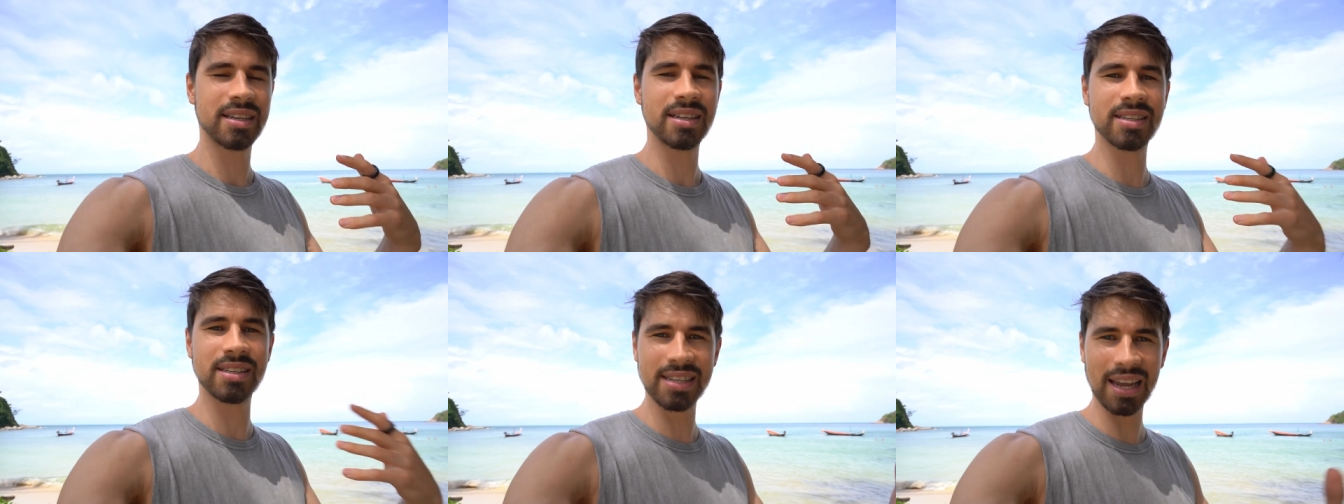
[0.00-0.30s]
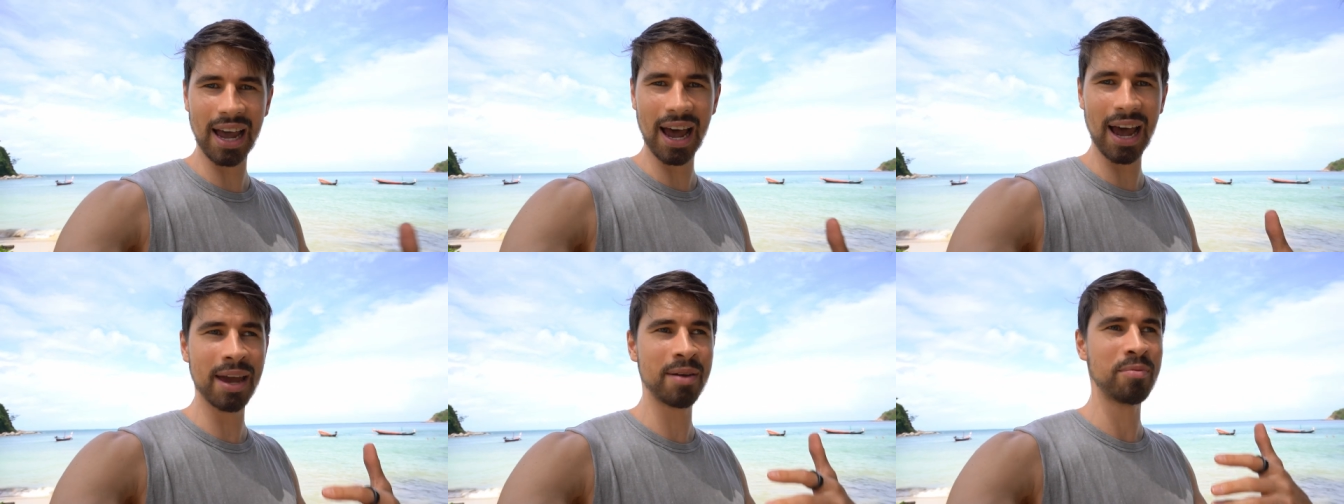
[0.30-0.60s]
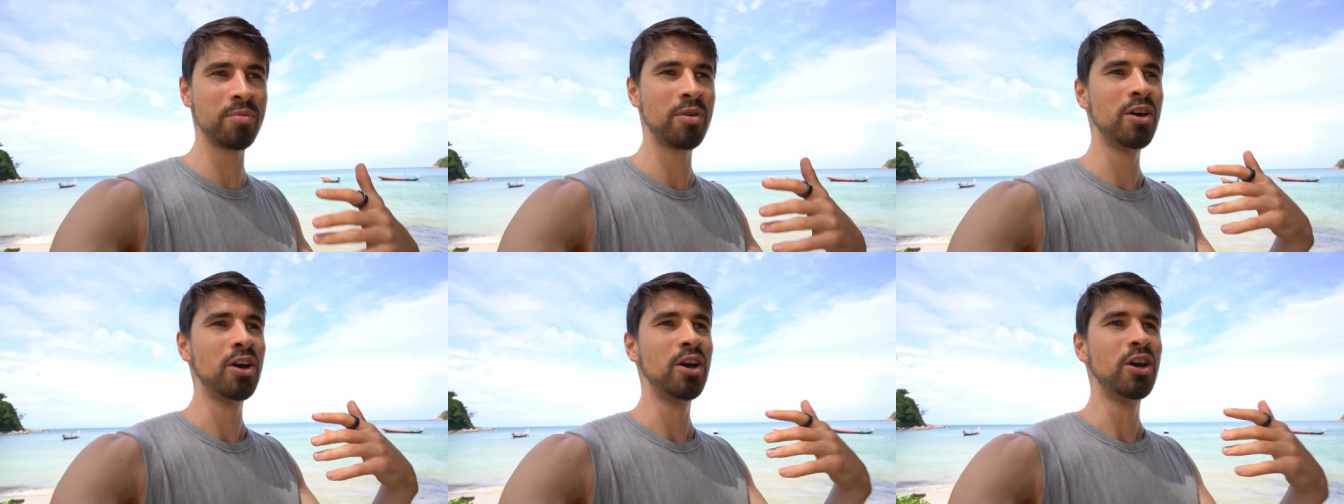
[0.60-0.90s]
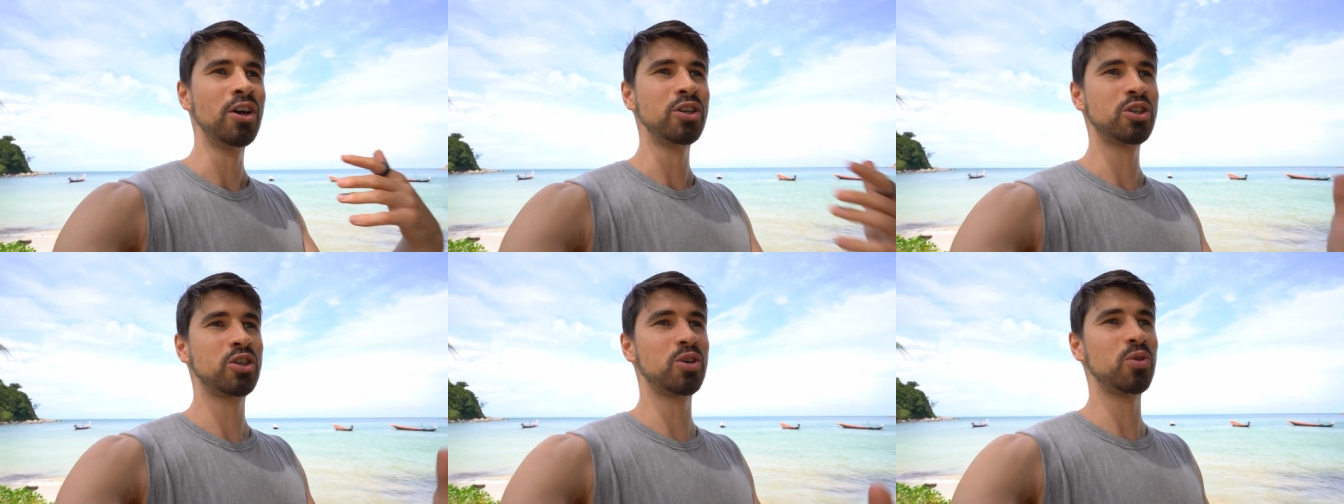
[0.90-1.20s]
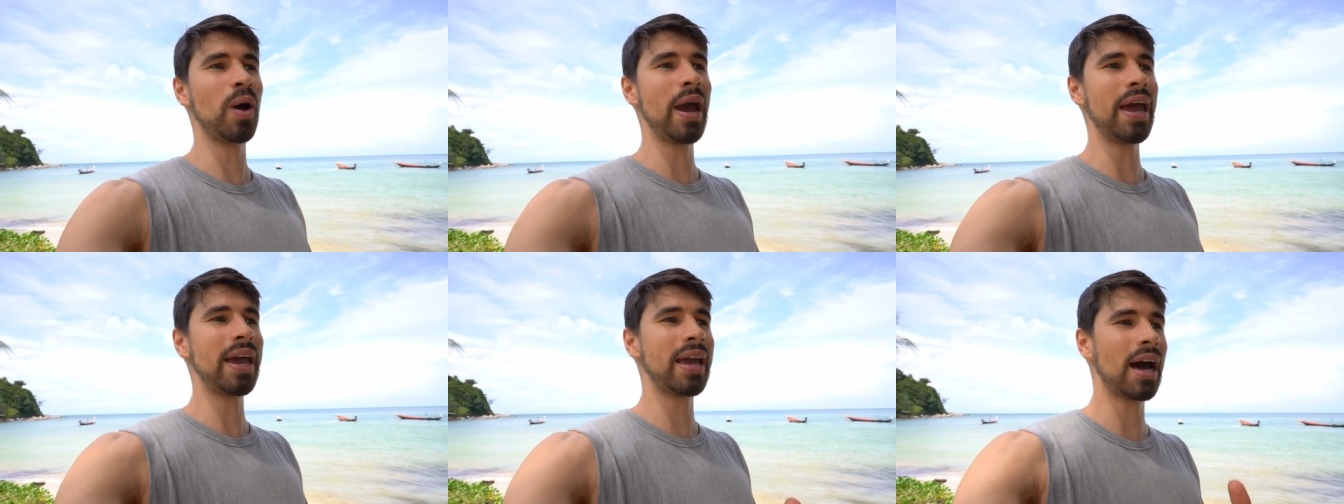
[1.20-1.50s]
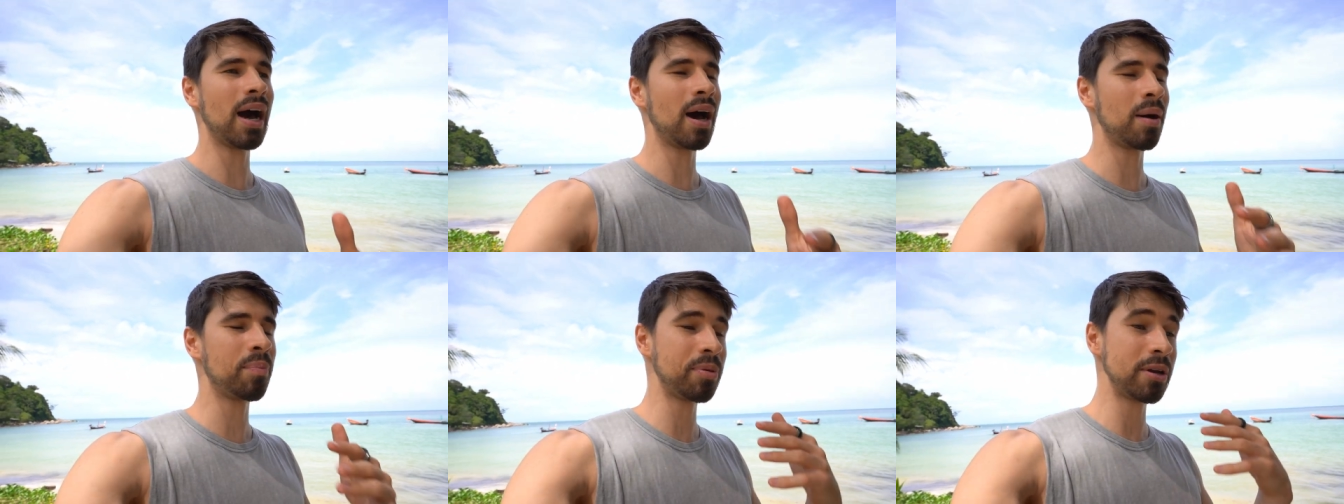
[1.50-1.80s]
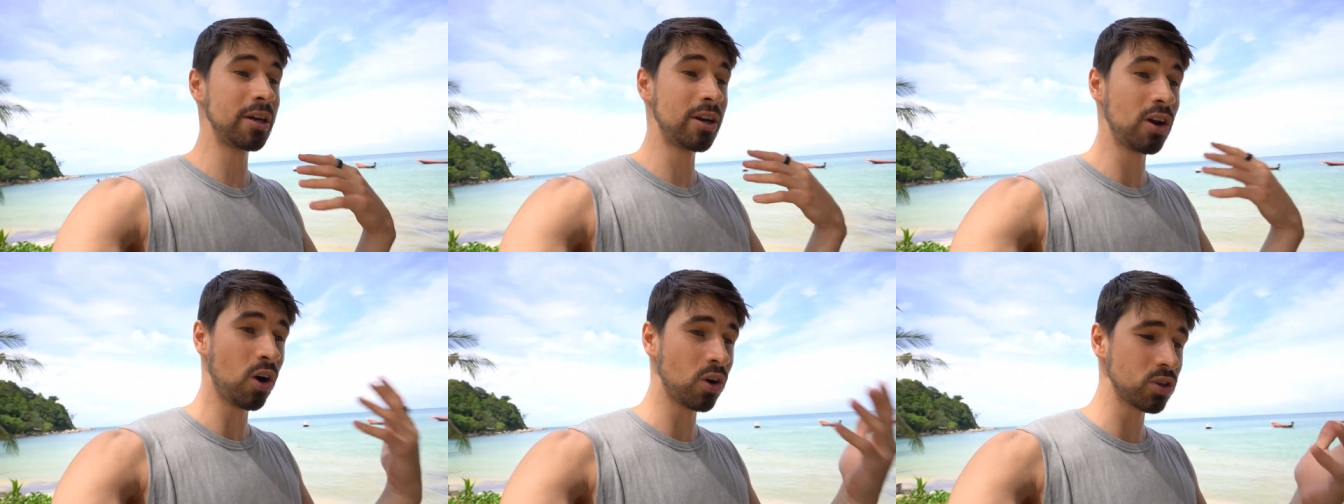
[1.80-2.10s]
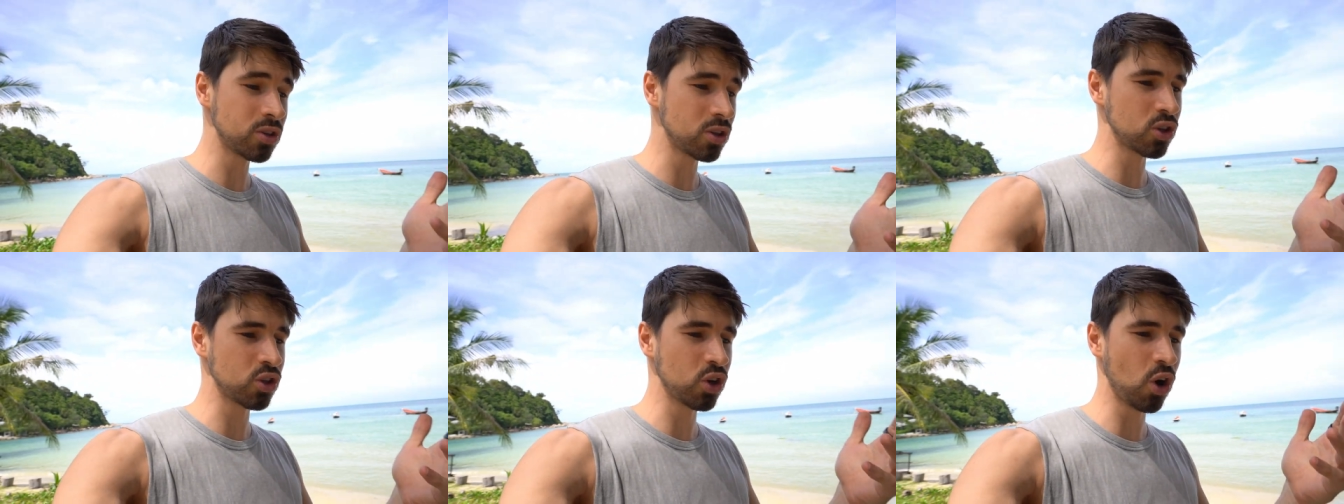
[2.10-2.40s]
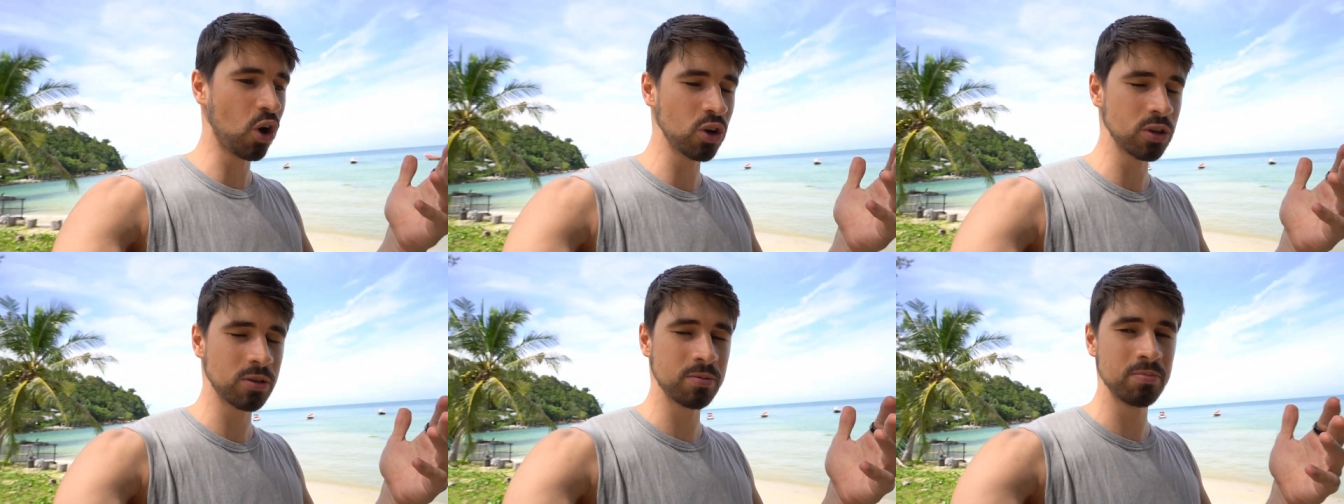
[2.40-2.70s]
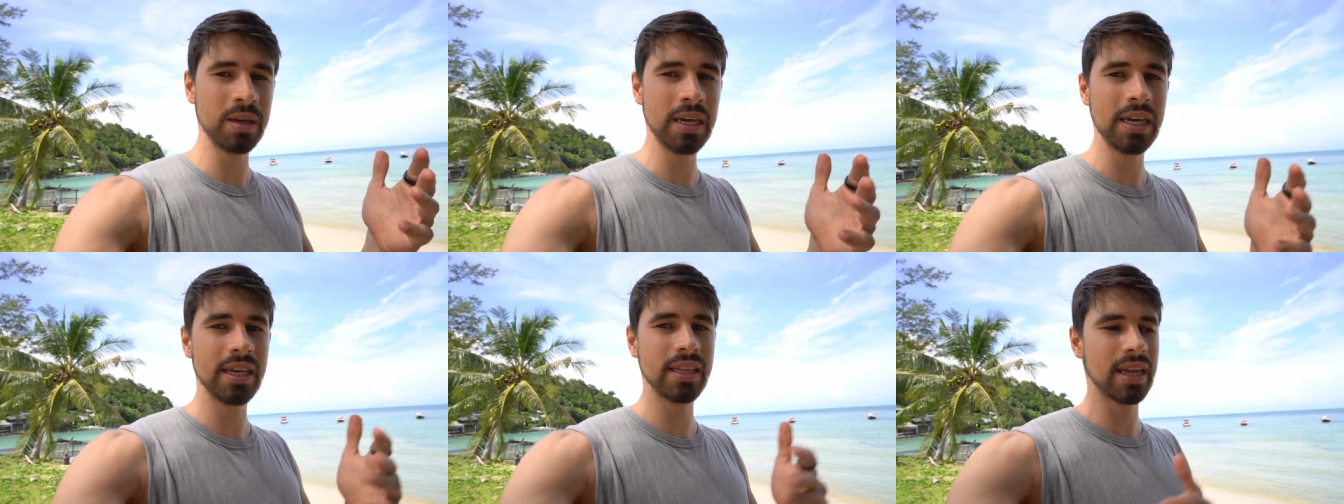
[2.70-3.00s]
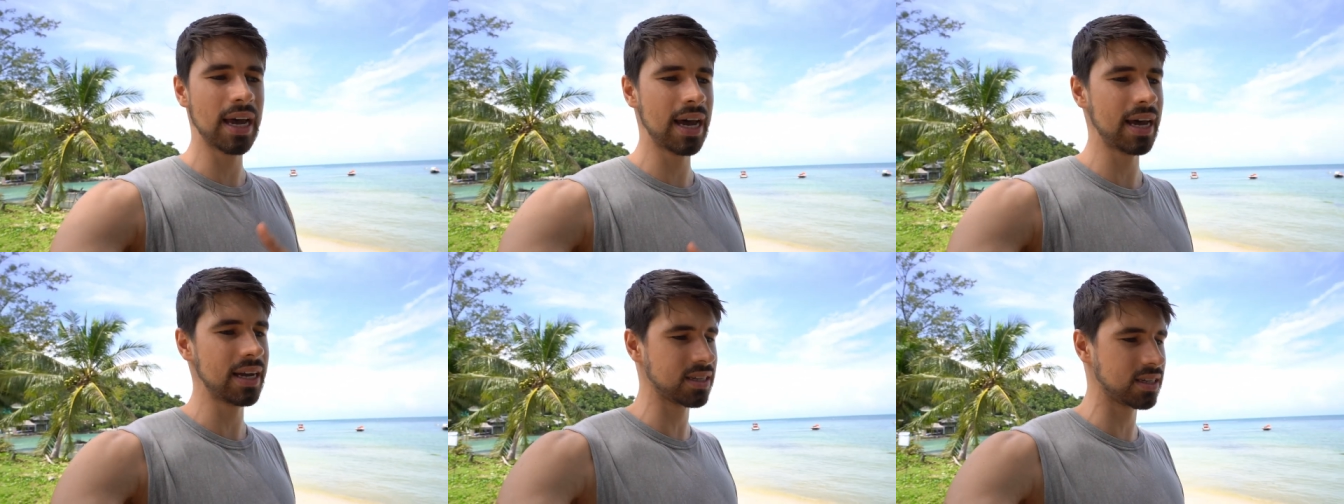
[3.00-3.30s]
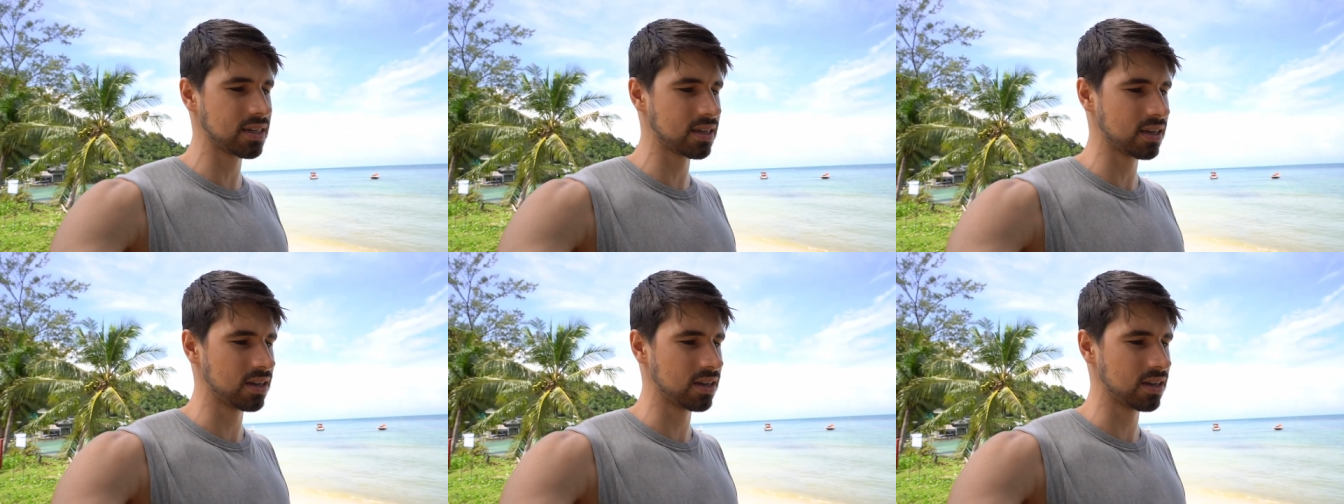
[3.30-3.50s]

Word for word: It's time to wake up. It also taught me that